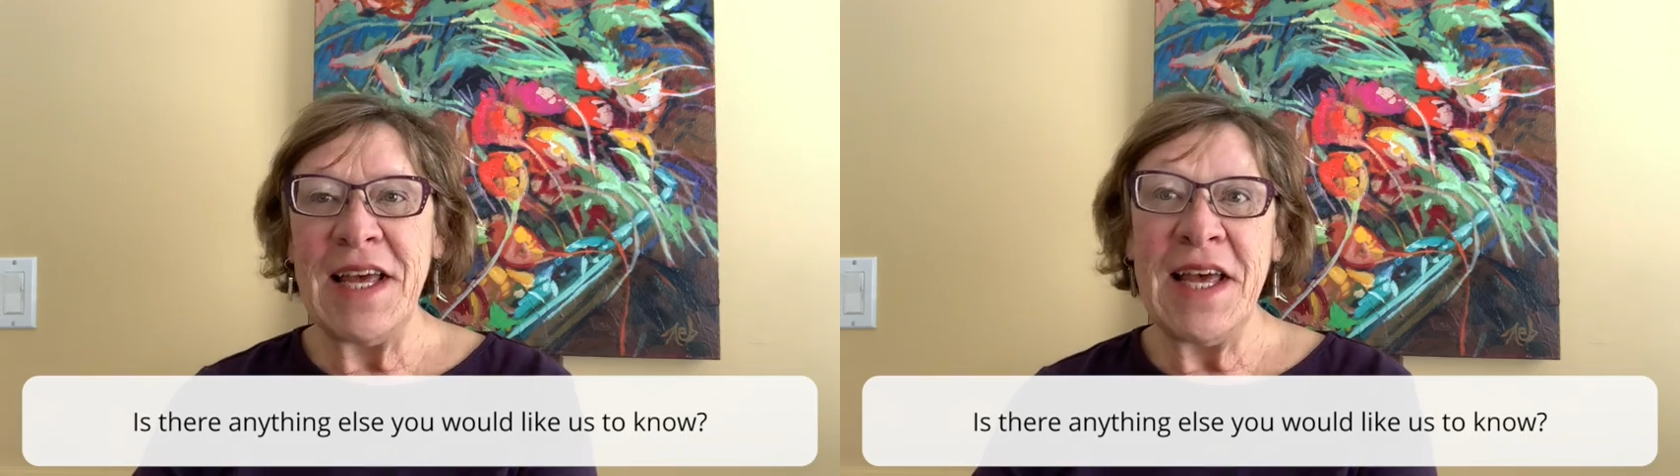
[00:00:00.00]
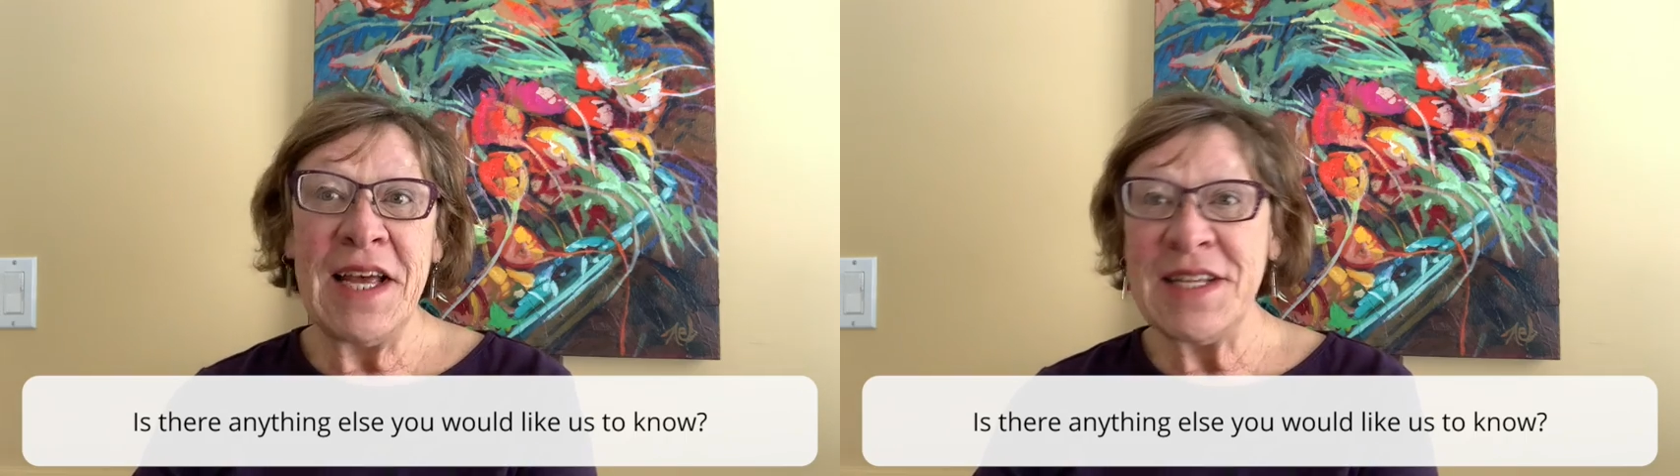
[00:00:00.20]

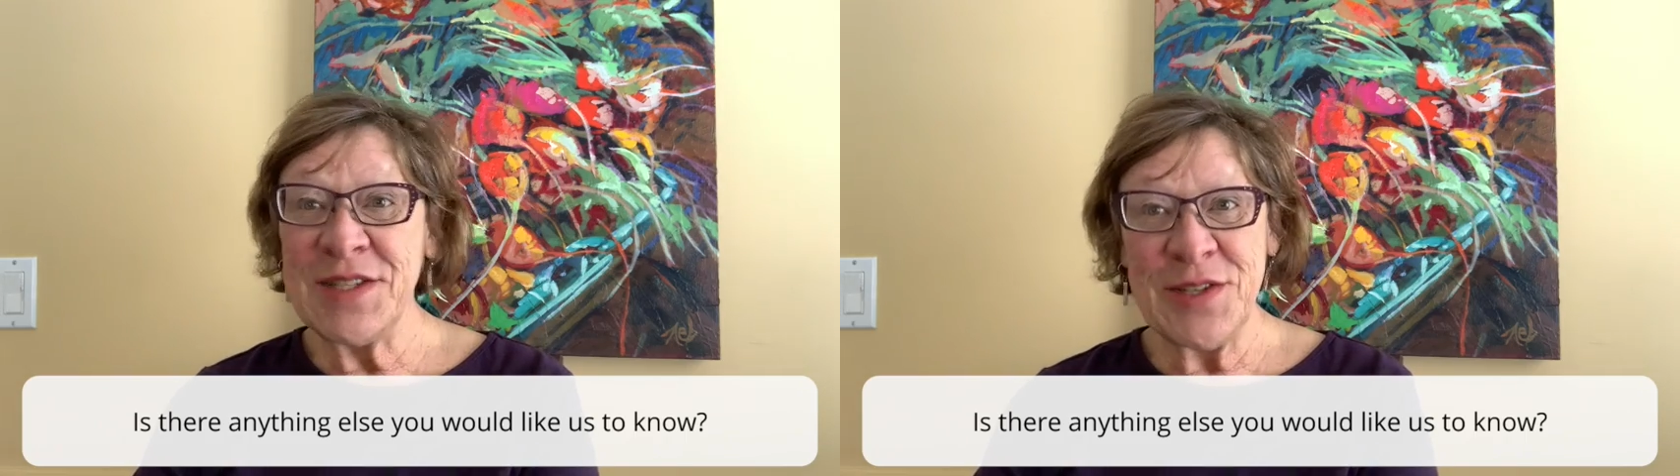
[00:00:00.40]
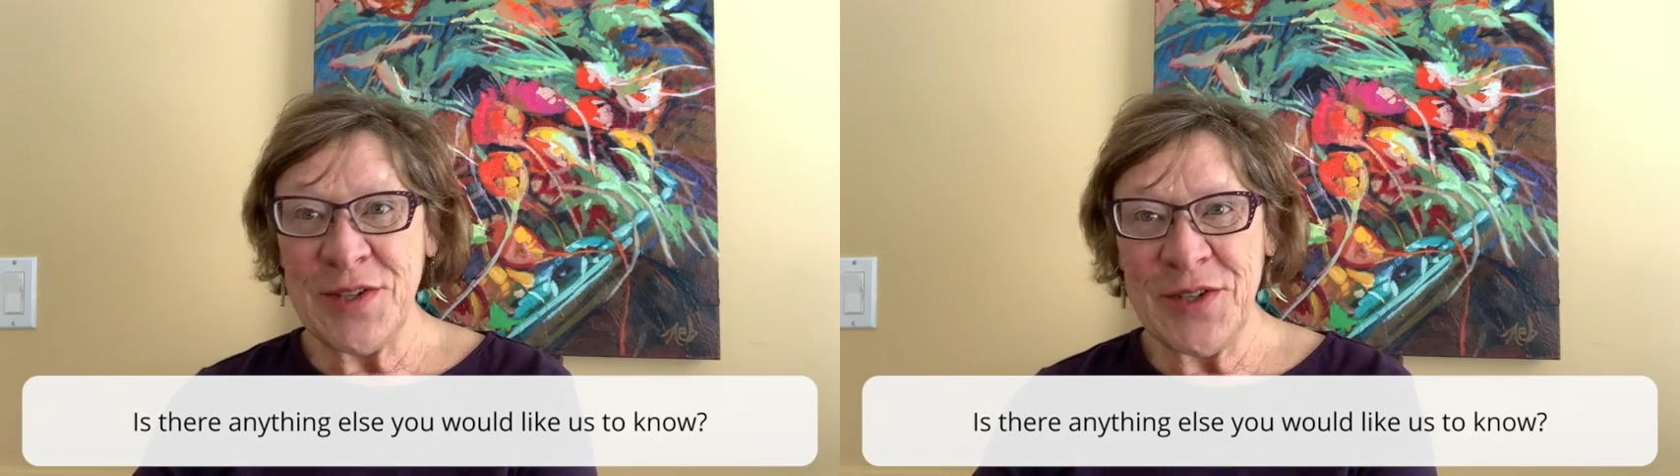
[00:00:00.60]
And it's
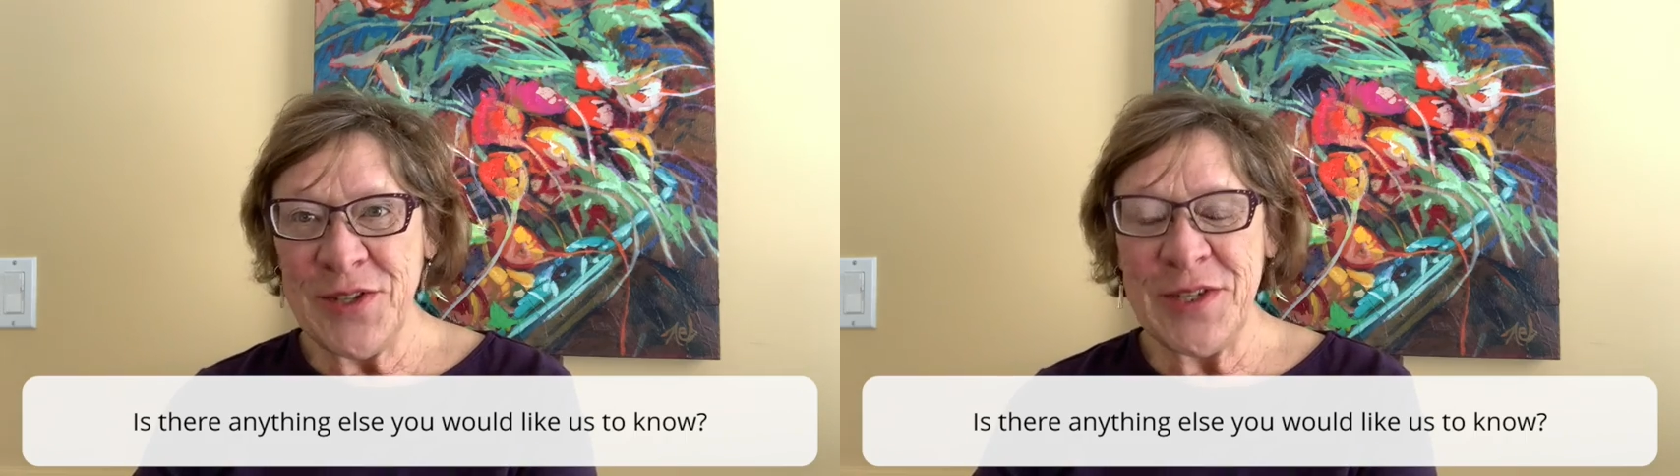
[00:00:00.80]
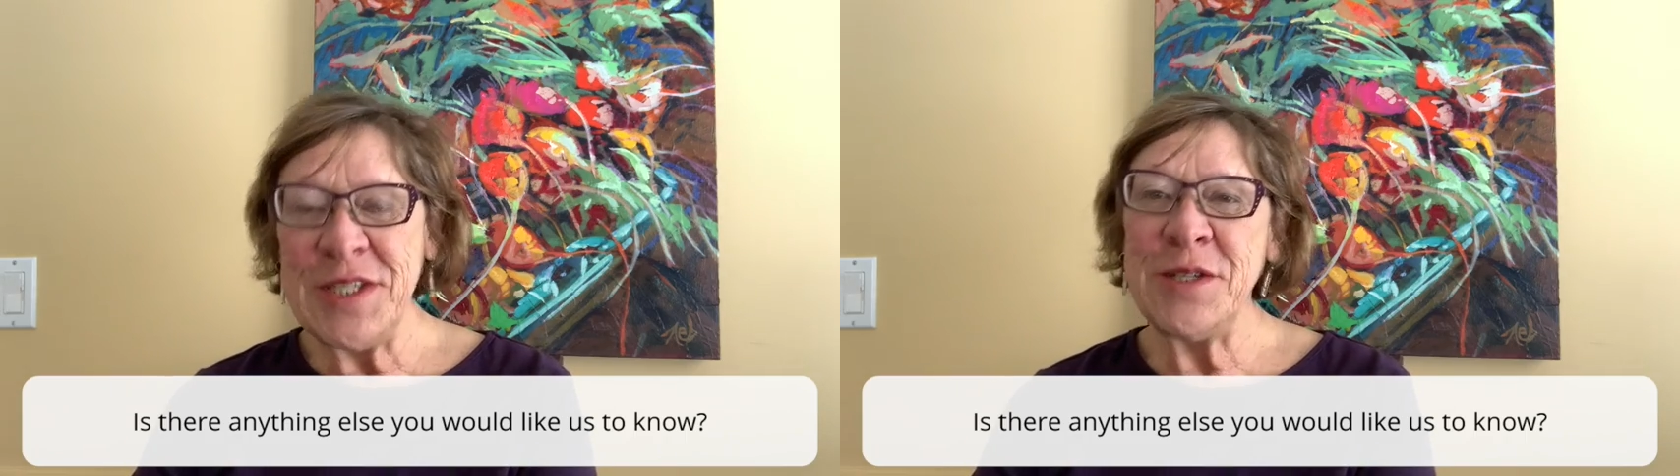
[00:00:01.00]

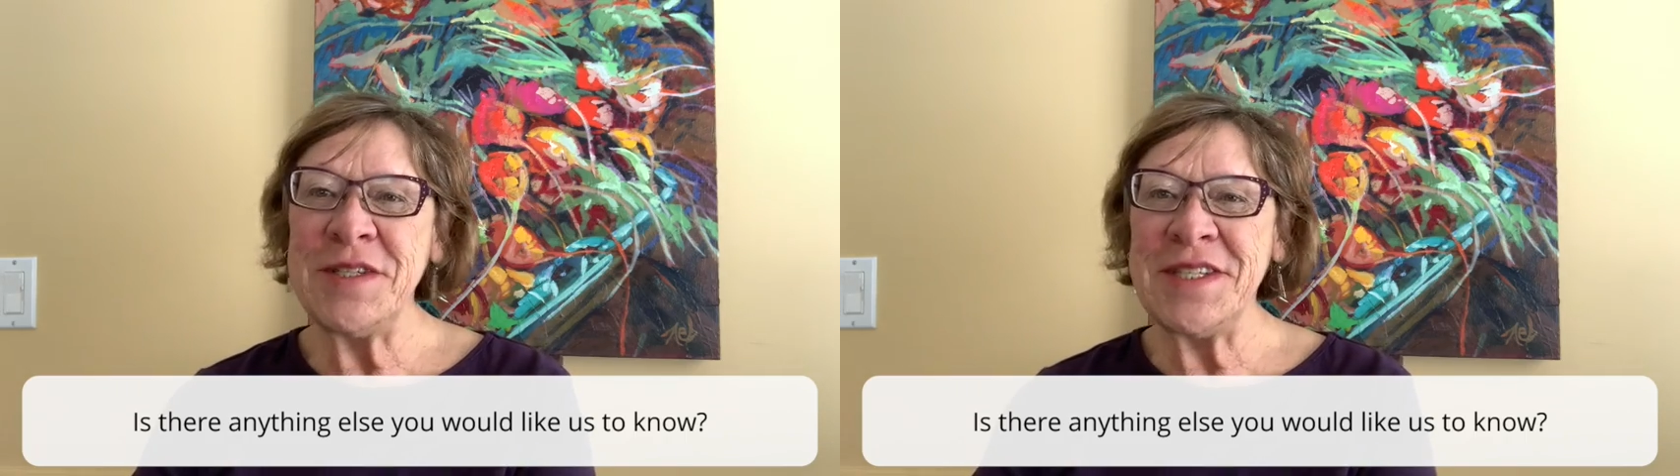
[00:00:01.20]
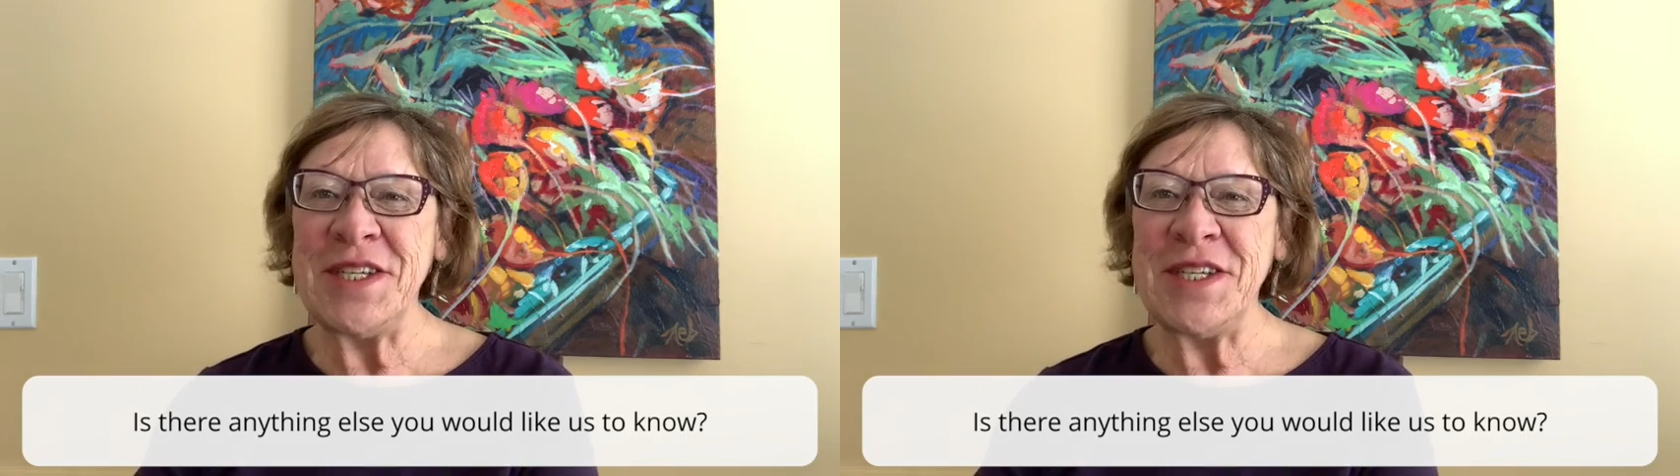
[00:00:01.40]
good to see